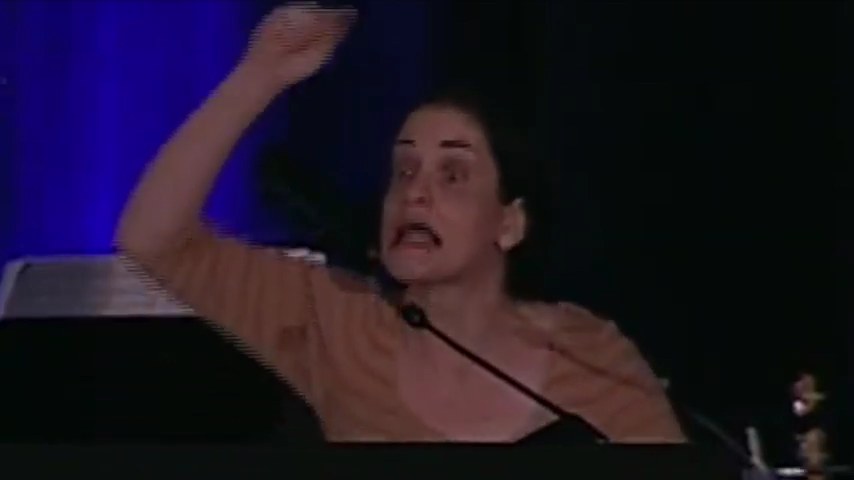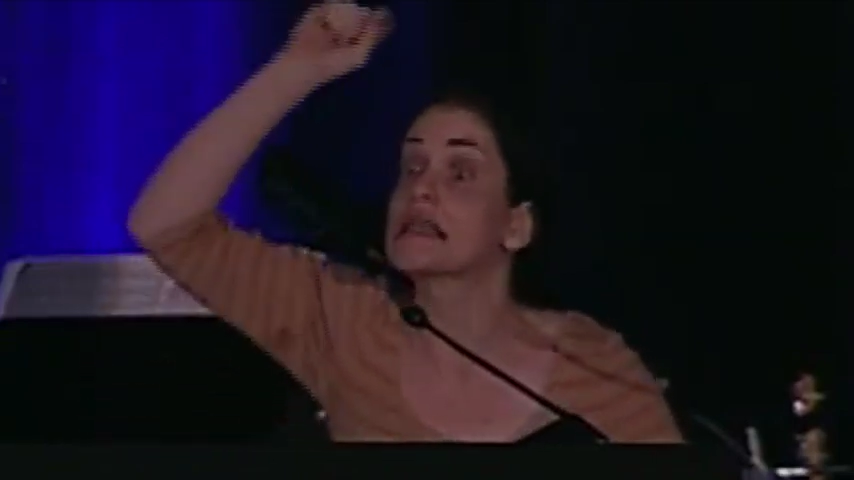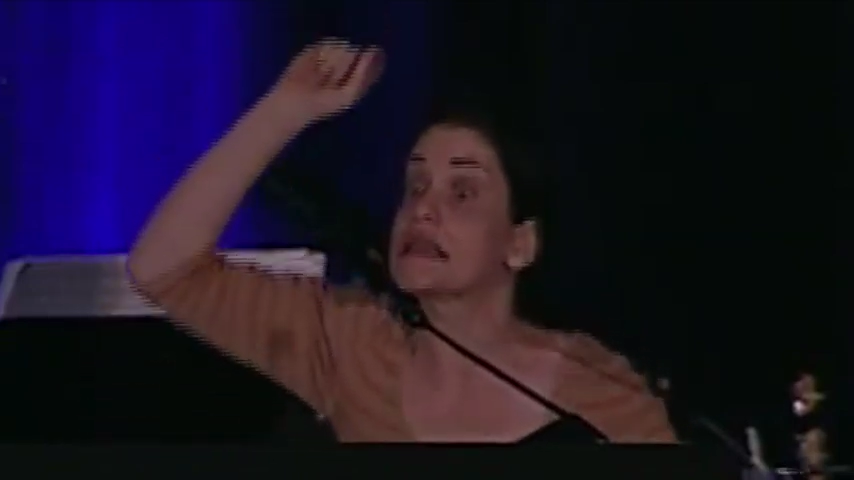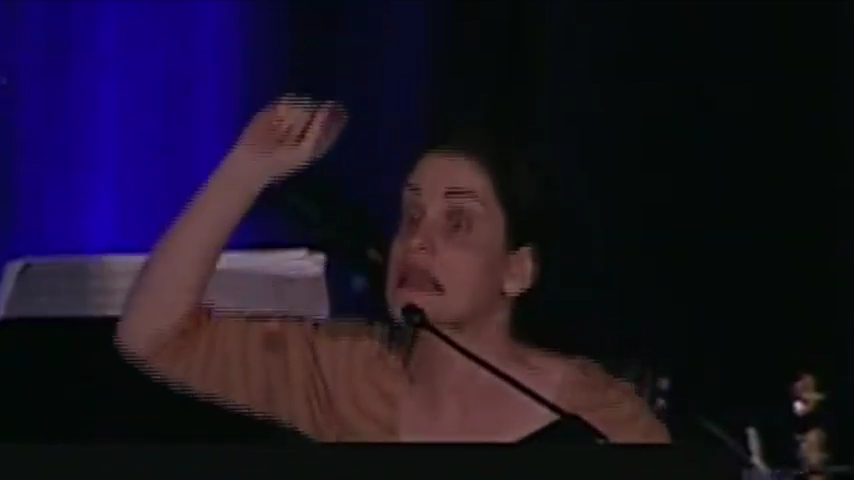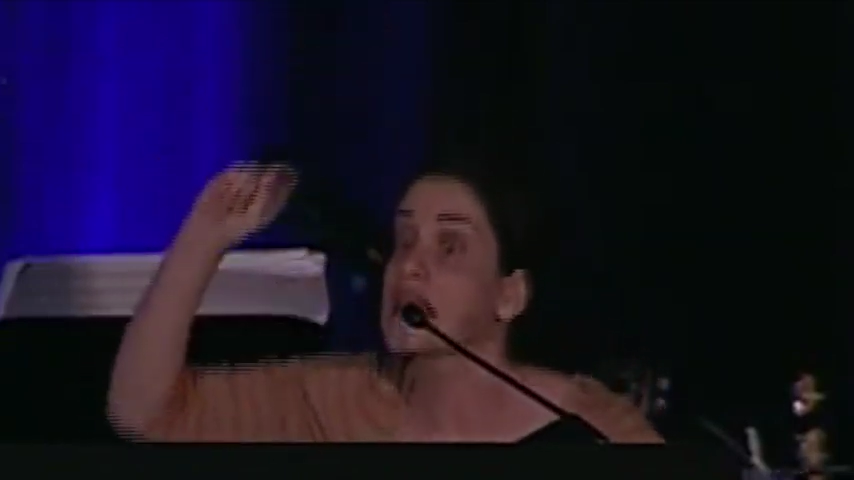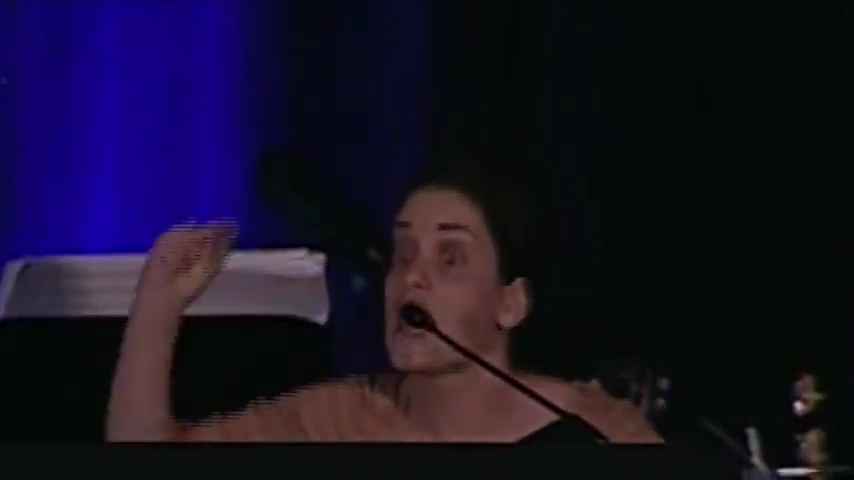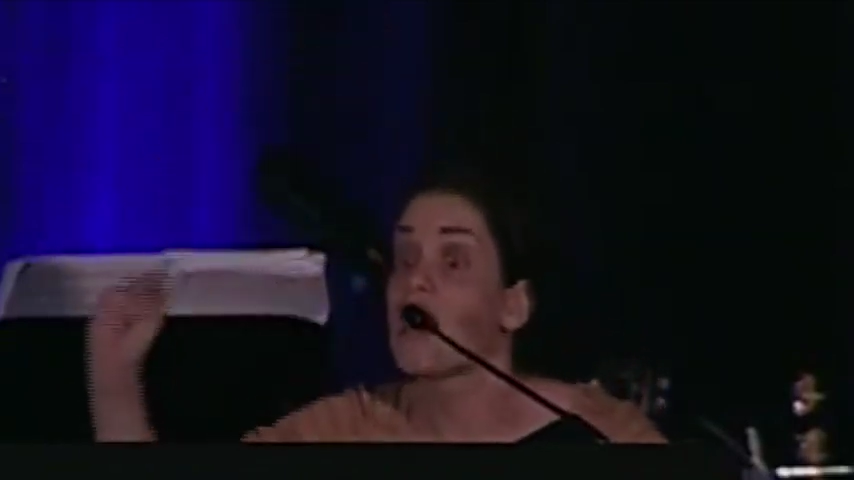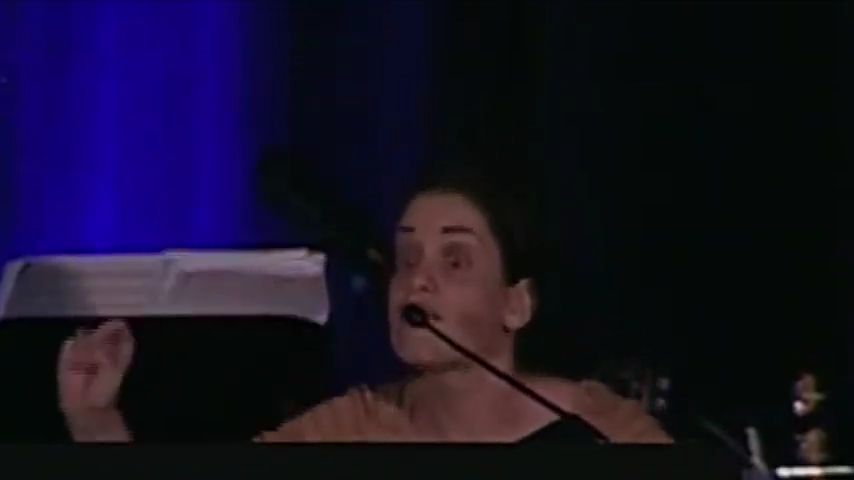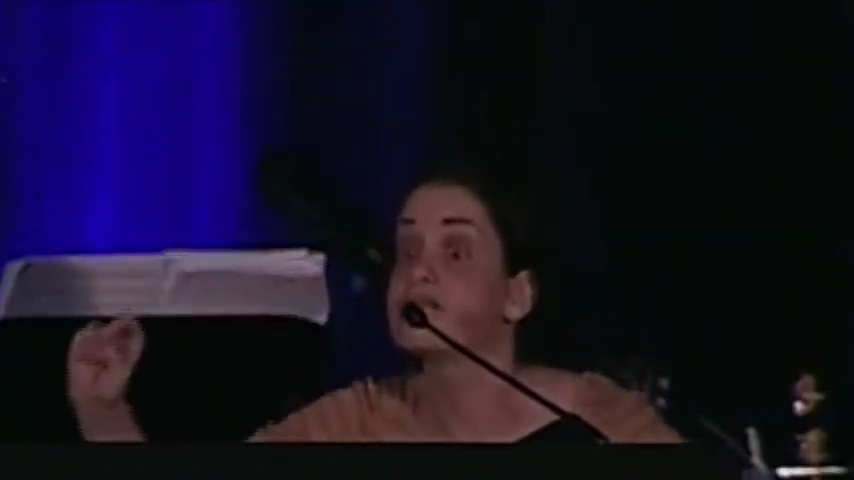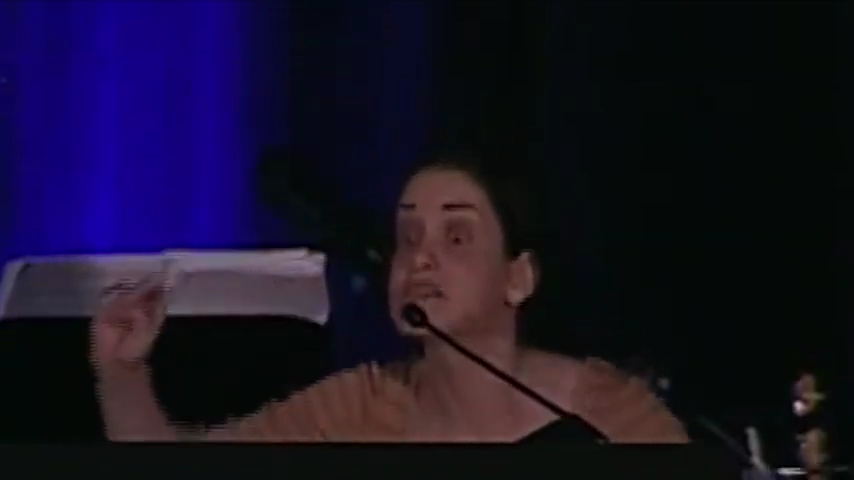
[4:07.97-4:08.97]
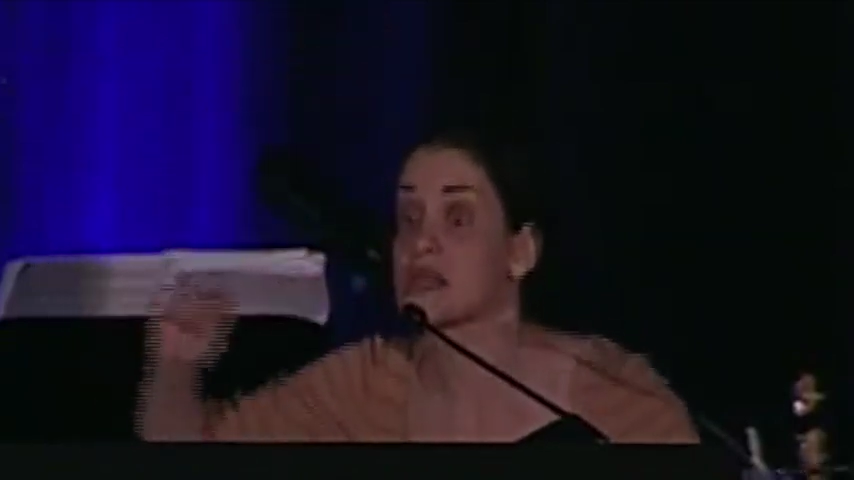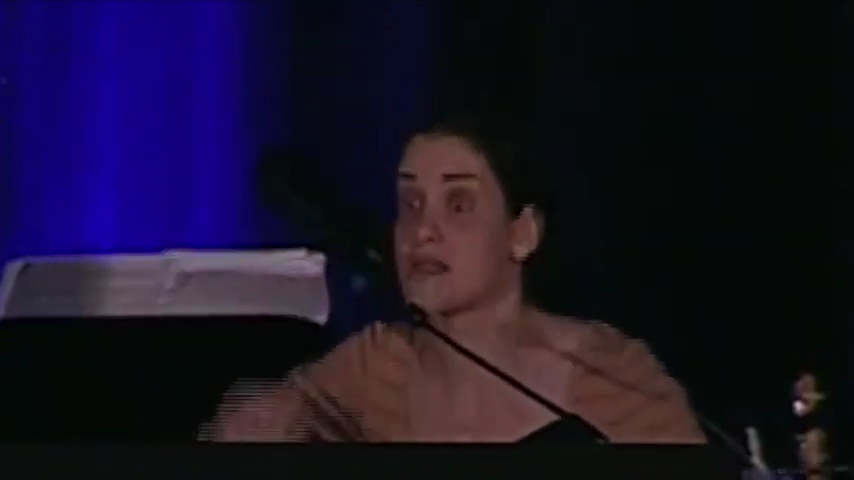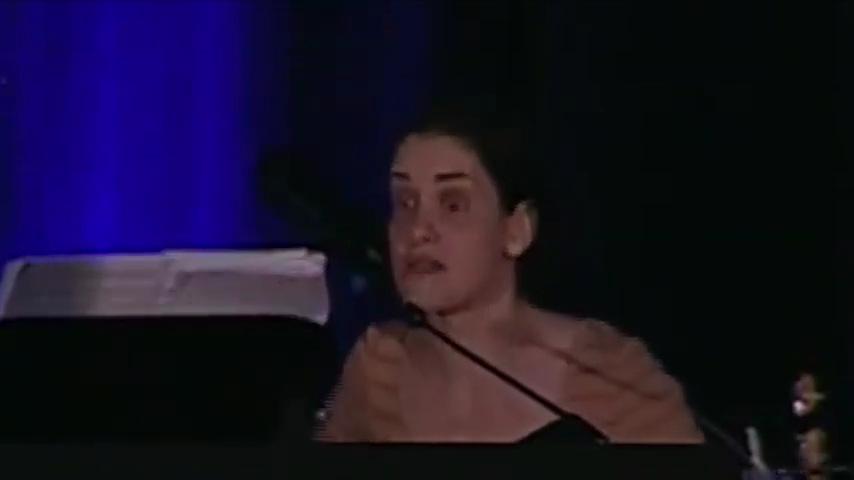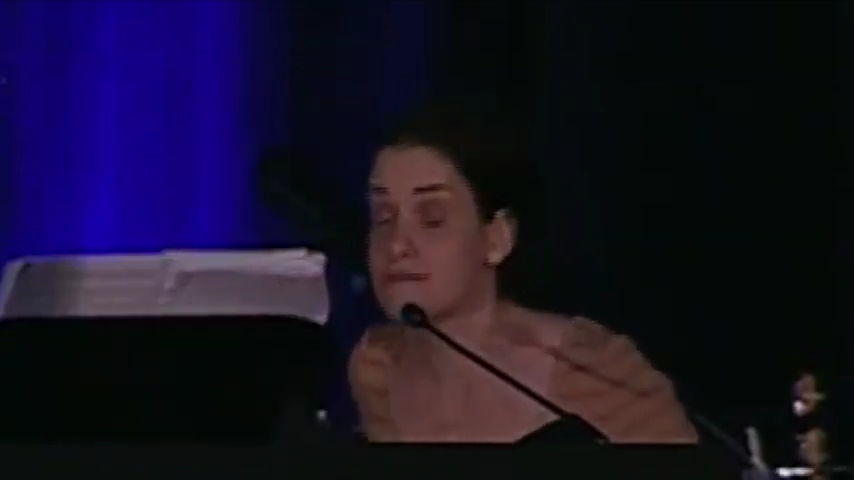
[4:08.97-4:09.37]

loves the